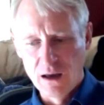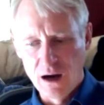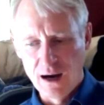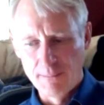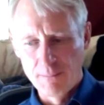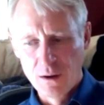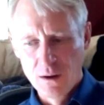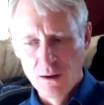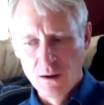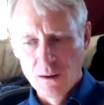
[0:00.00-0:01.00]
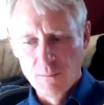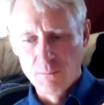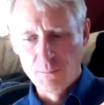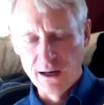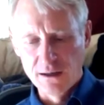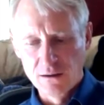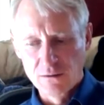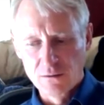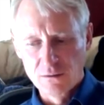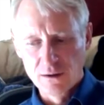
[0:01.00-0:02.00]
Um, but
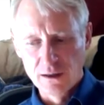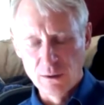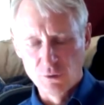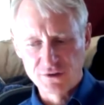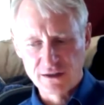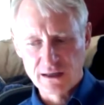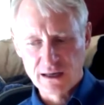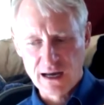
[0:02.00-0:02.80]
it was